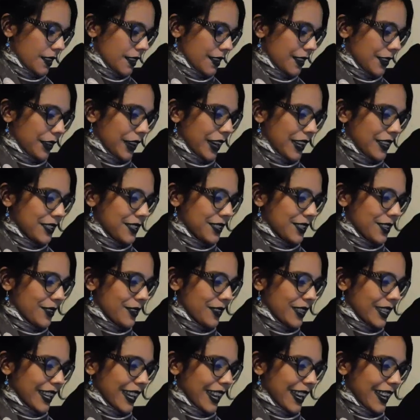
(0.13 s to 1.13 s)
Okay, so
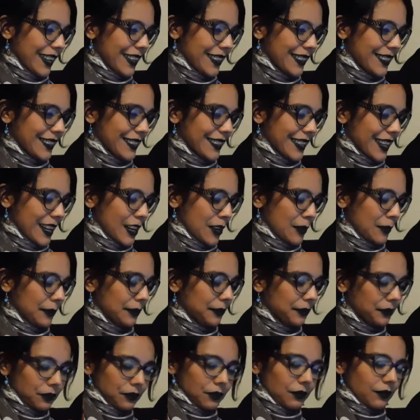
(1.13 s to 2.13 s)
in case um,
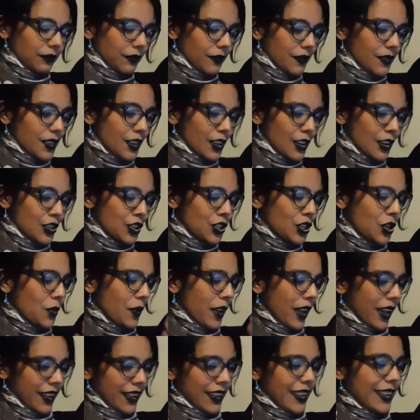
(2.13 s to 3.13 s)
Joe
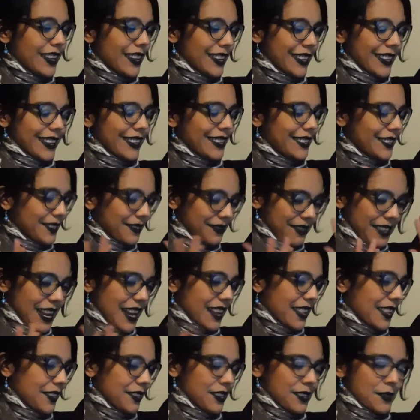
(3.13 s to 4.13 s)
can't edit it,
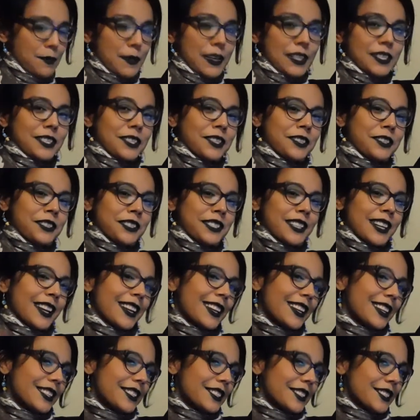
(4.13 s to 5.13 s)
yeah, that's
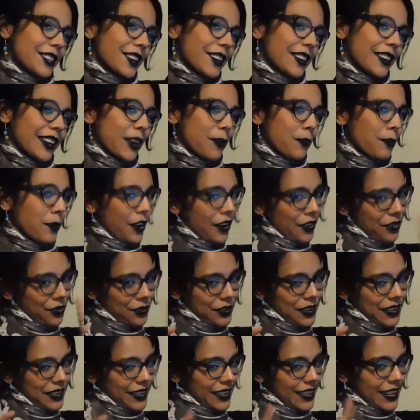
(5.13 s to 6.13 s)
misunderstanding. Sorry, part
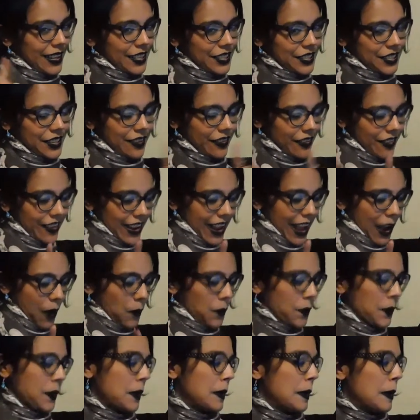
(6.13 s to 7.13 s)
three of the lecture. Now,
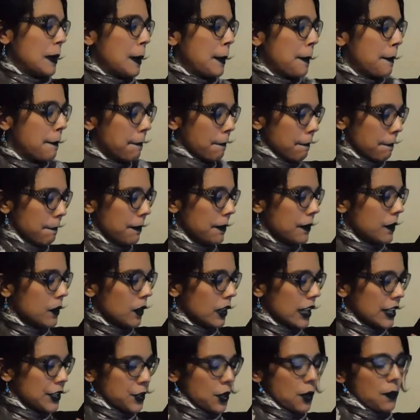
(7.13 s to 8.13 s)

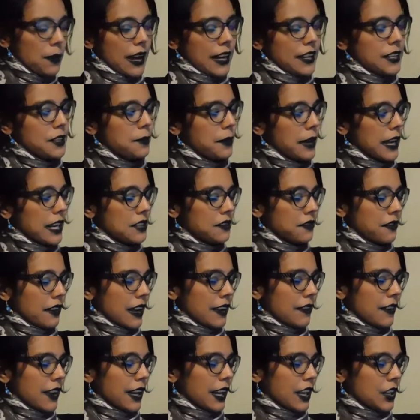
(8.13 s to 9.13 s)
let's go back to page
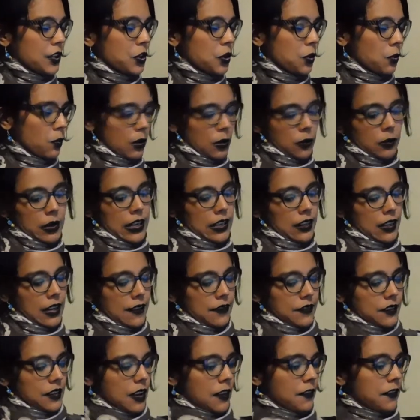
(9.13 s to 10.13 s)
582 where we
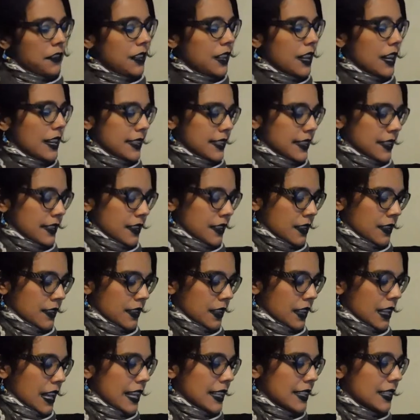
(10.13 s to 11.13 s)
left off the last um,
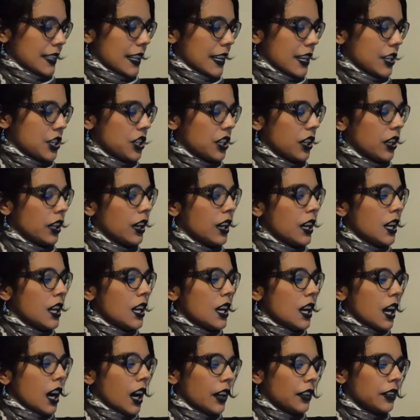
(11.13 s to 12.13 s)
the last lecture.
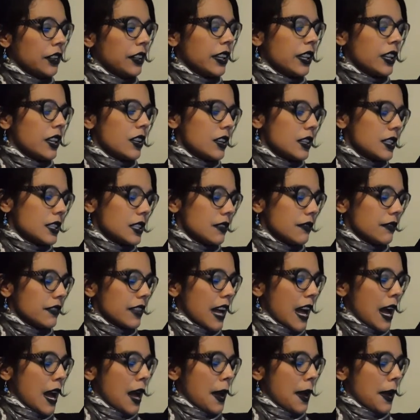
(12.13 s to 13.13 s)
On the heels of
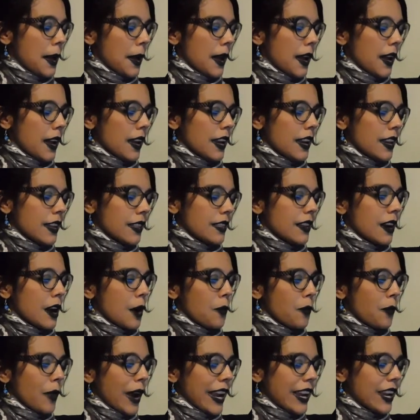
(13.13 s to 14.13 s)
that, he
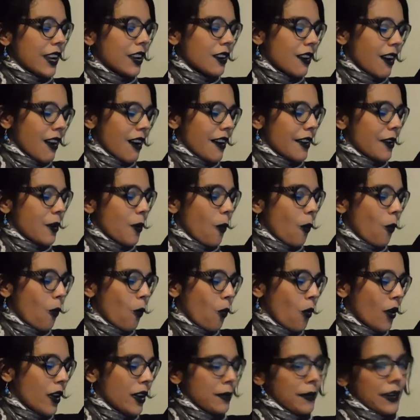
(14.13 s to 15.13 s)
thought, "My God,
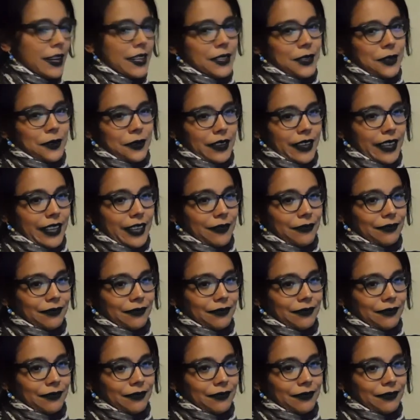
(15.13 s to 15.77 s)
what am I doing?"